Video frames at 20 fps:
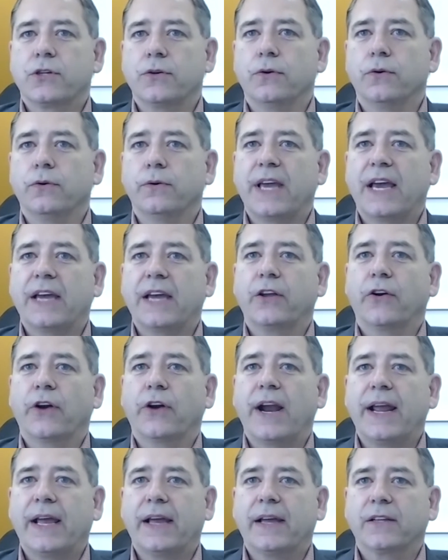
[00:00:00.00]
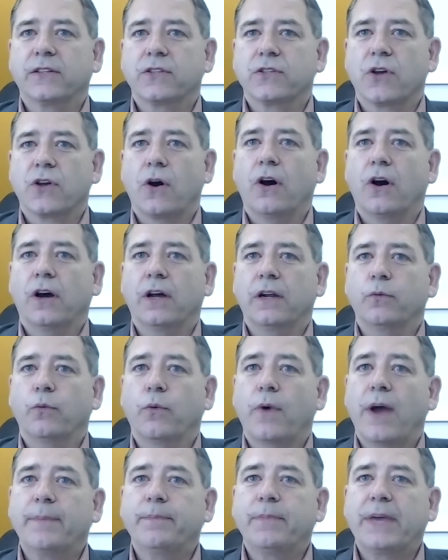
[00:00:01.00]
to get your hands on
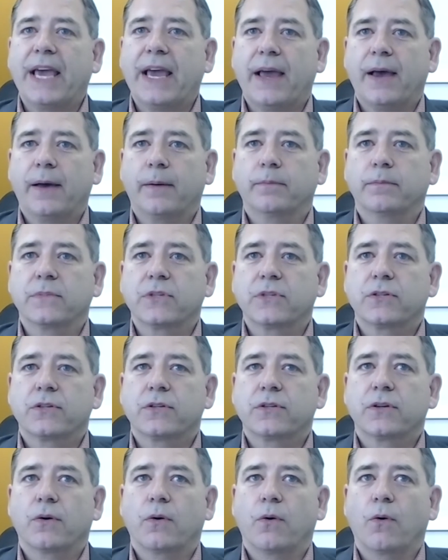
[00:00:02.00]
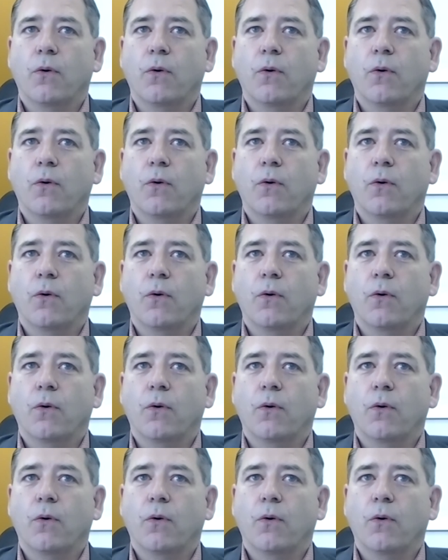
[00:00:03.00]
webcams